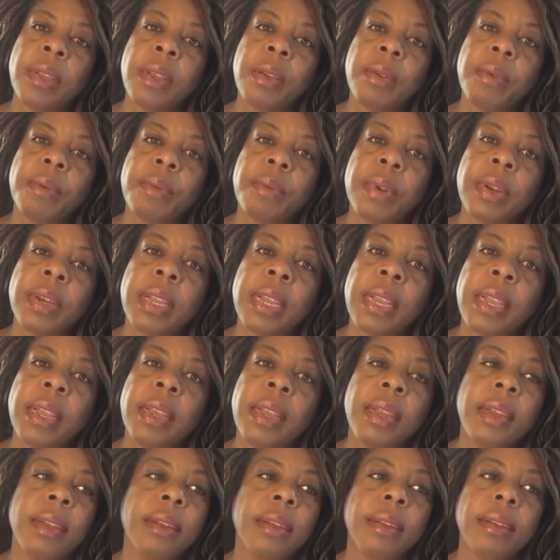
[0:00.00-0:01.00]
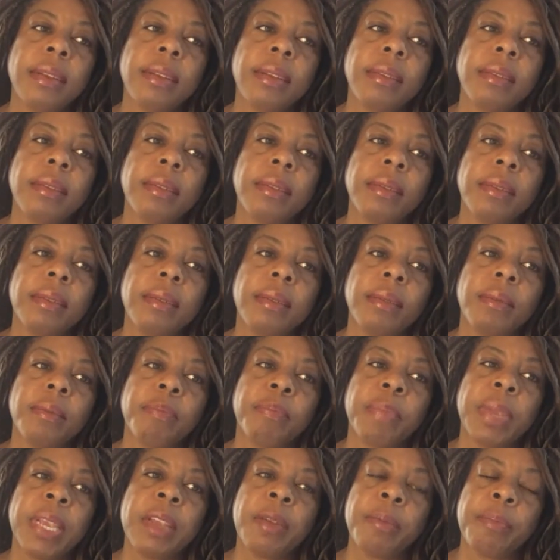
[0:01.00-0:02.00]
really
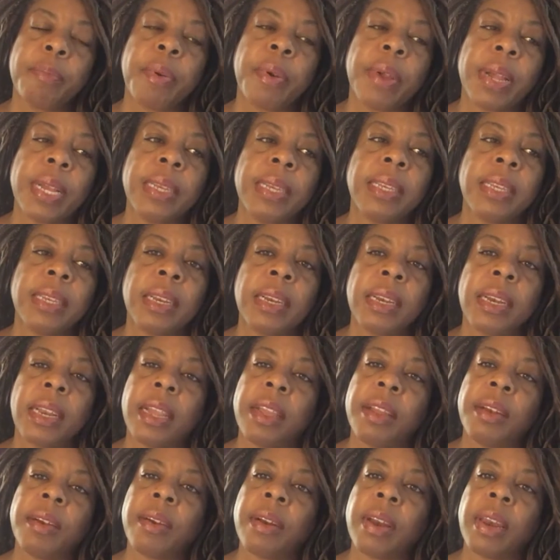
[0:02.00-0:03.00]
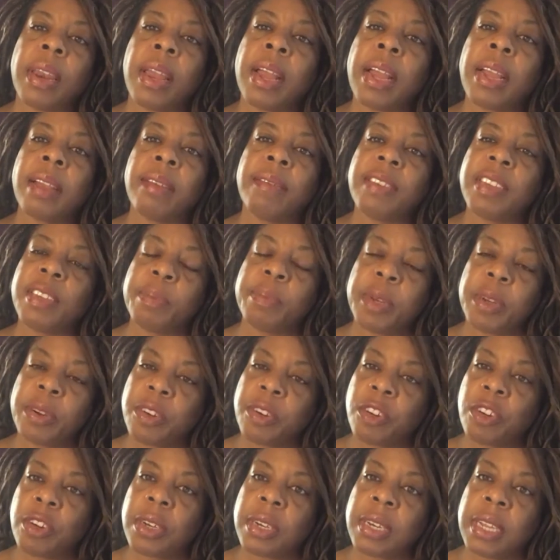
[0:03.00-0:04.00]
being present in our lives
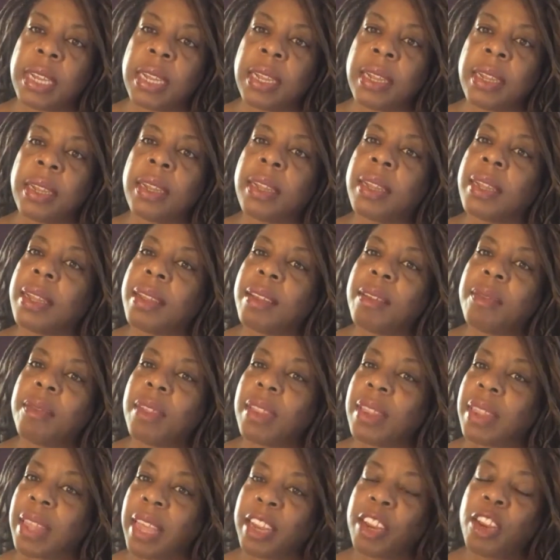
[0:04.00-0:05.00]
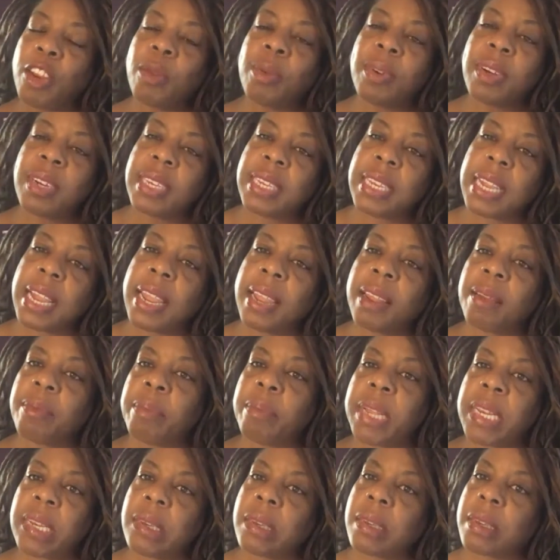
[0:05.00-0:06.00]
spiritually, like you were saying,
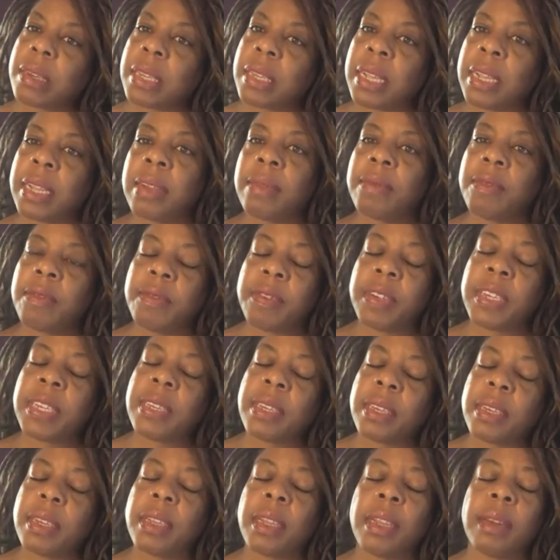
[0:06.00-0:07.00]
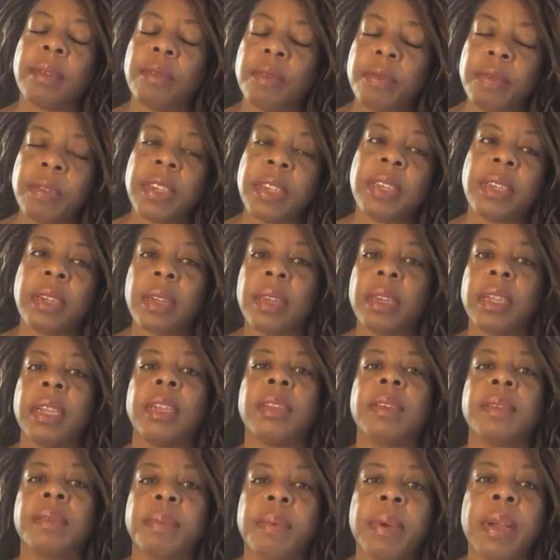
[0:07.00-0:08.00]
mentally and physically
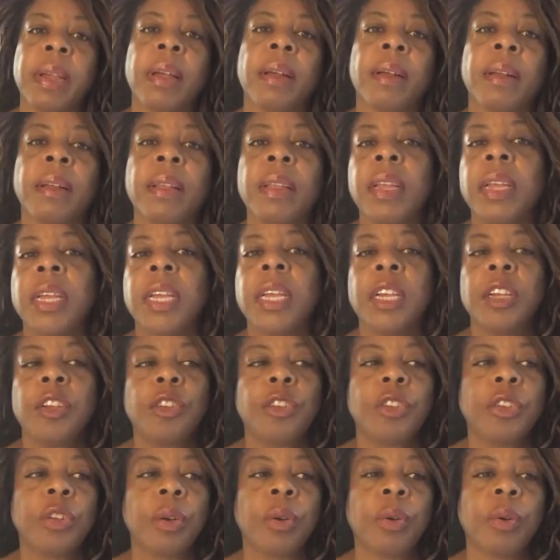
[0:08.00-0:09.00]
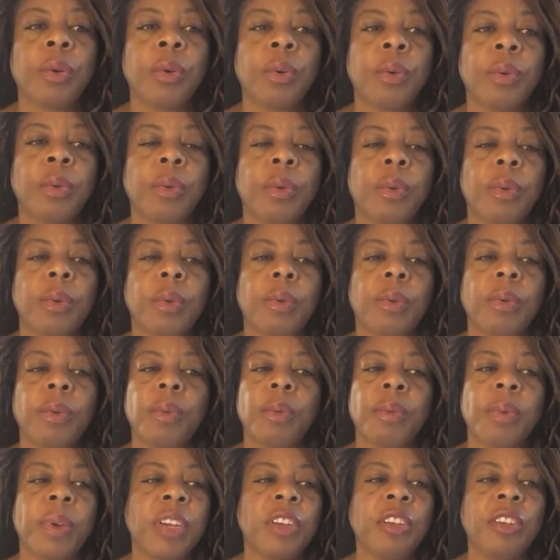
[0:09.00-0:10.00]
as well. Yeah. So
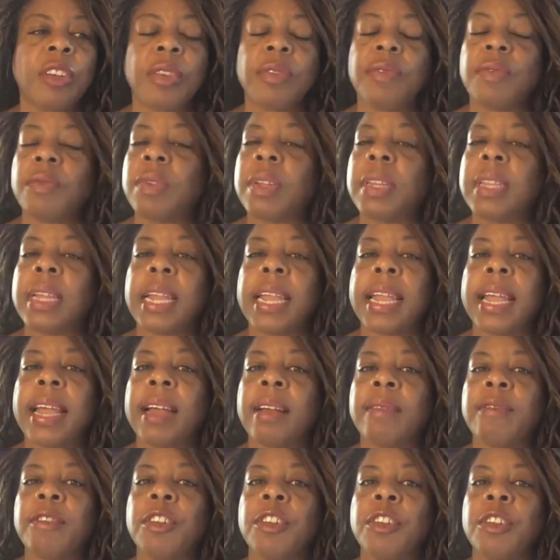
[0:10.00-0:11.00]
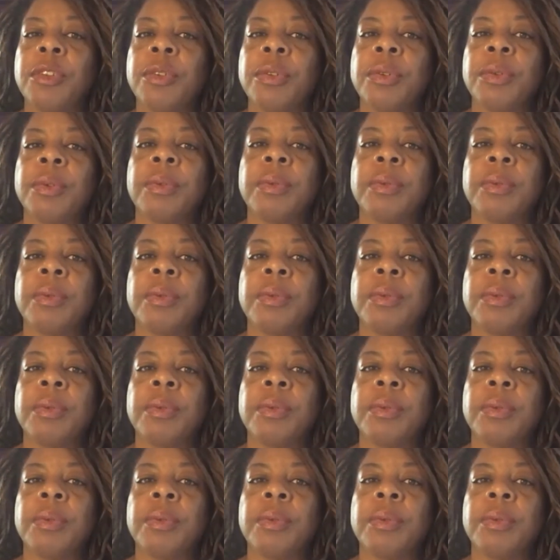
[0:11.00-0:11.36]
we just really have to